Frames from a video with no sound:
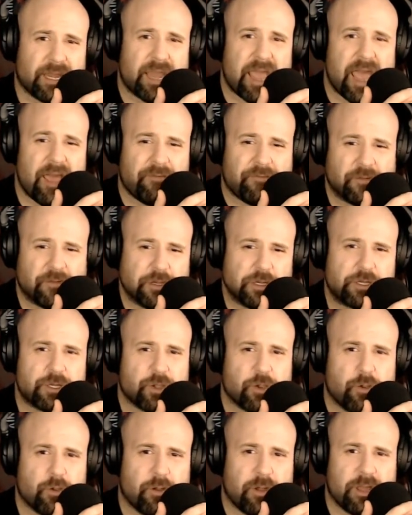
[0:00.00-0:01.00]
going to have to
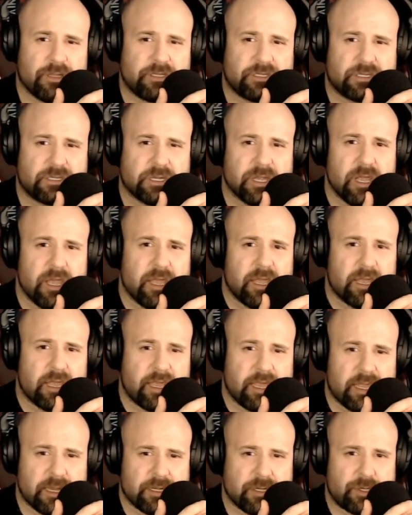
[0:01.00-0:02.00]
turn us
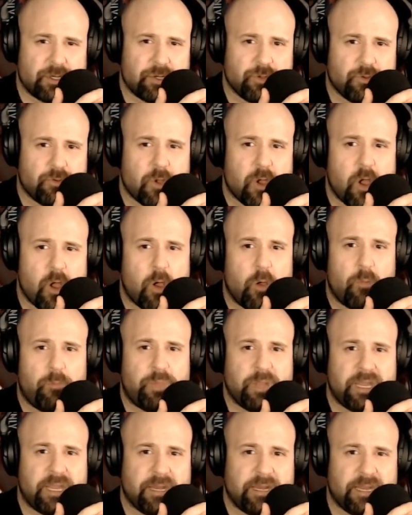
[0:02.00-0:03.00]
into
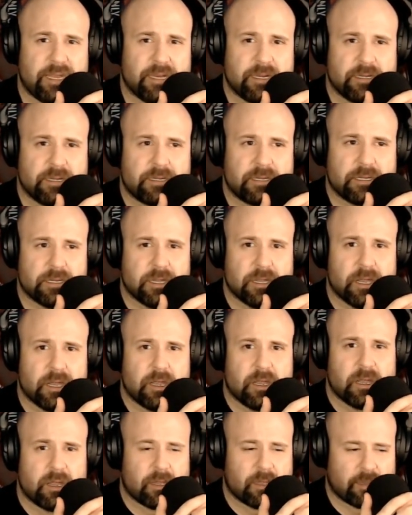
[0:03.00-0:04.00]
obedient
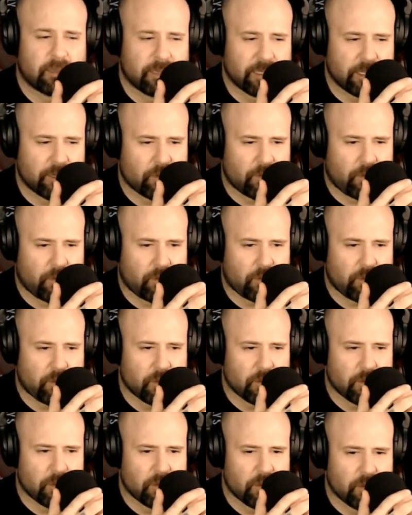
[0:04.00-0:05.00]

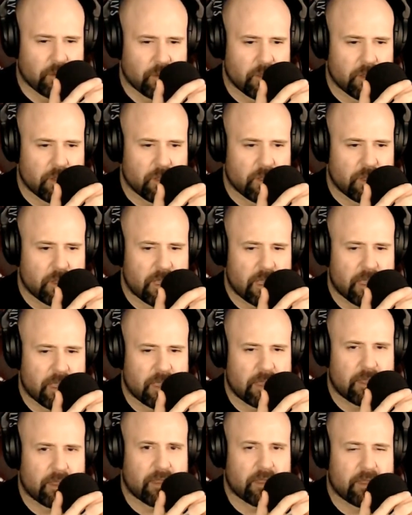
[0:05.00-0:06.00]
little
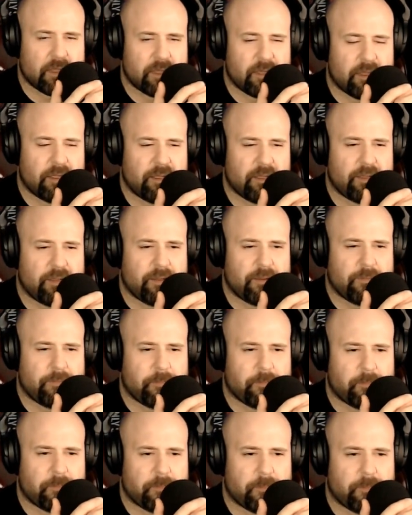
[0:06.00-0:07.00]
I
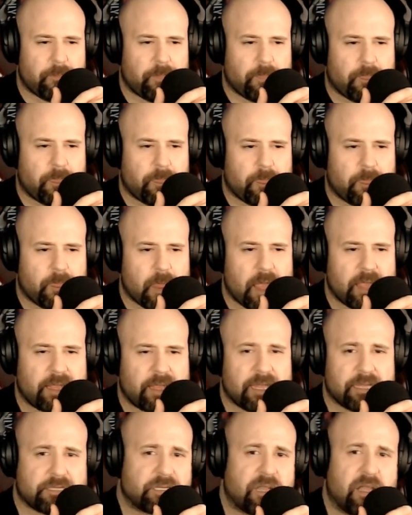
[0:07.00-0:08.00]

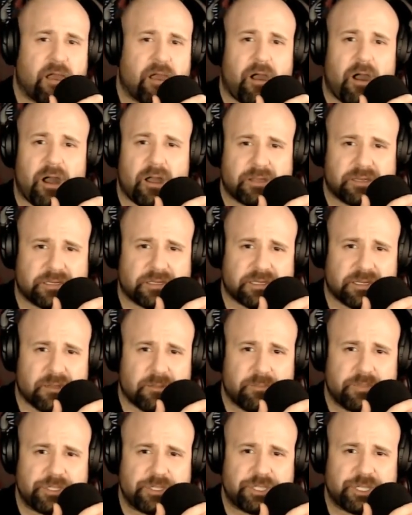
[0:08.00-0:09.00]
guess cogs in
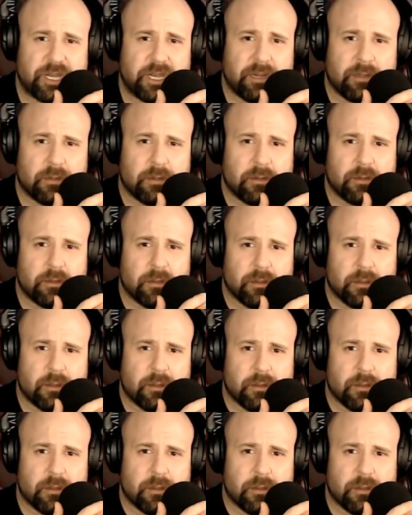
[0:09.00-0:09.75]
the machine.